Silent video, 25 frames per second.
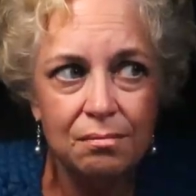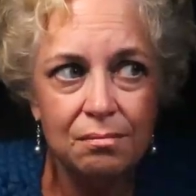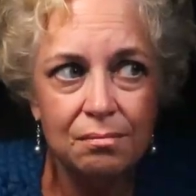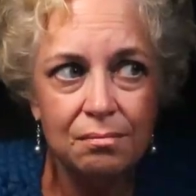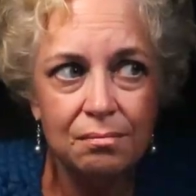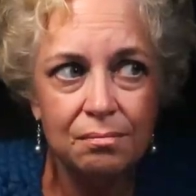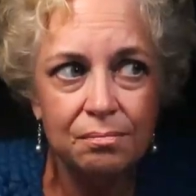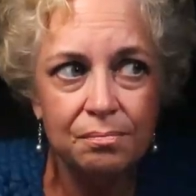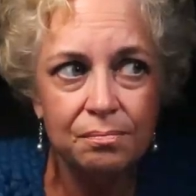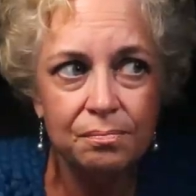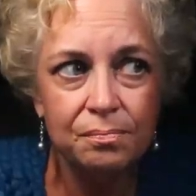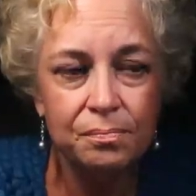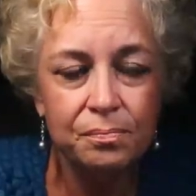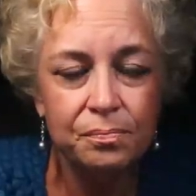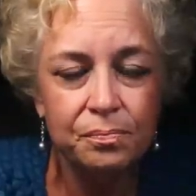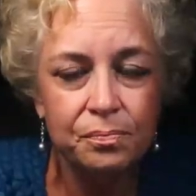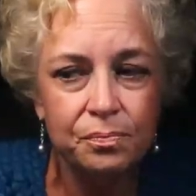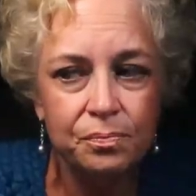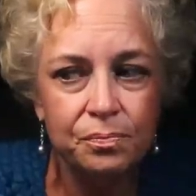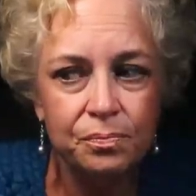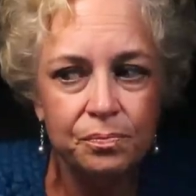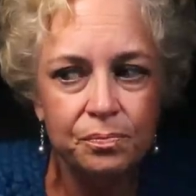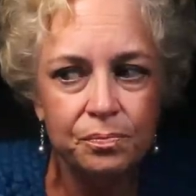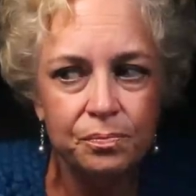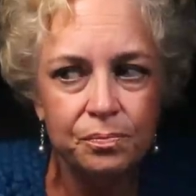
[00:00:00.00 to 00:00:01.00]

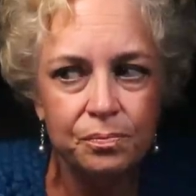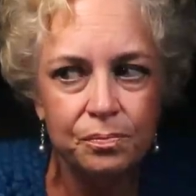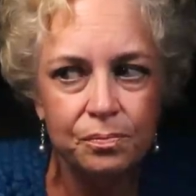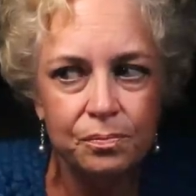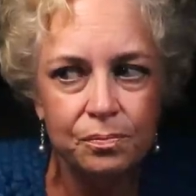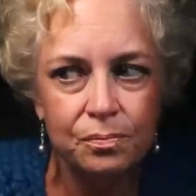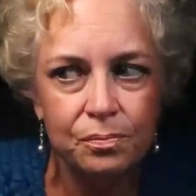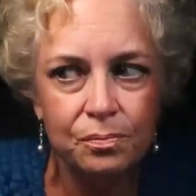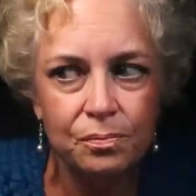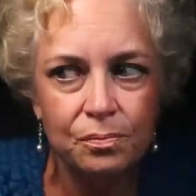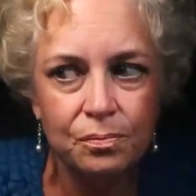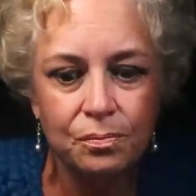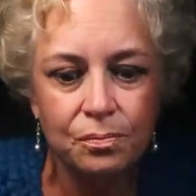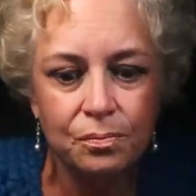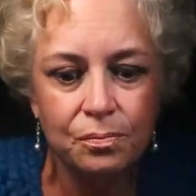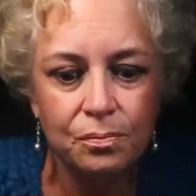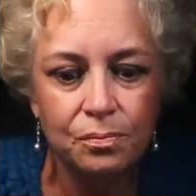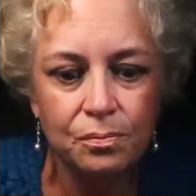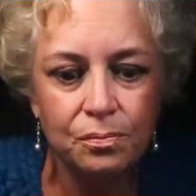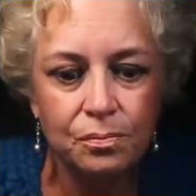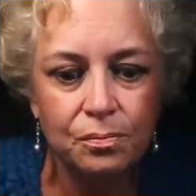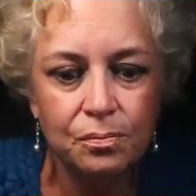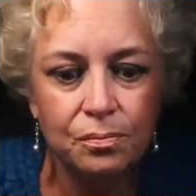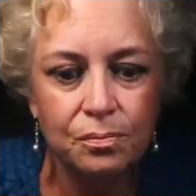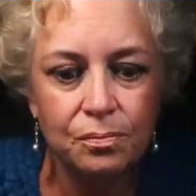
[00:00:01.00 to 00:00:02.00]

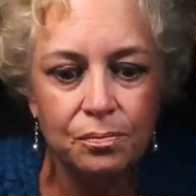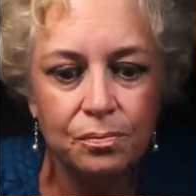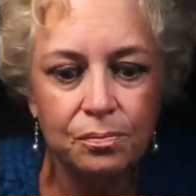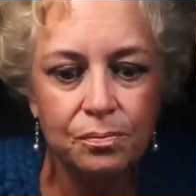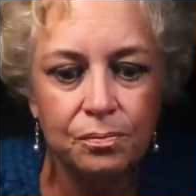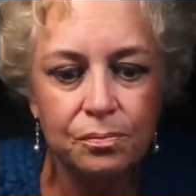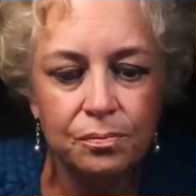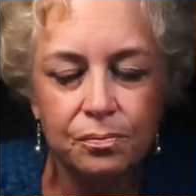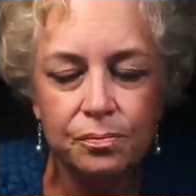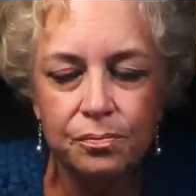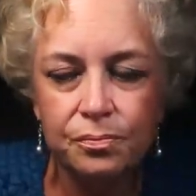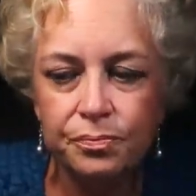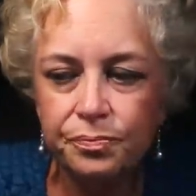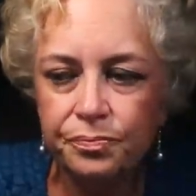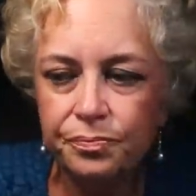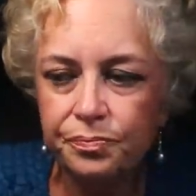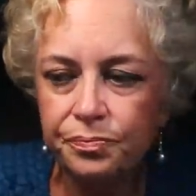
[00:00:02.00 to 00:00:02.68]
No one is speaking in this clip.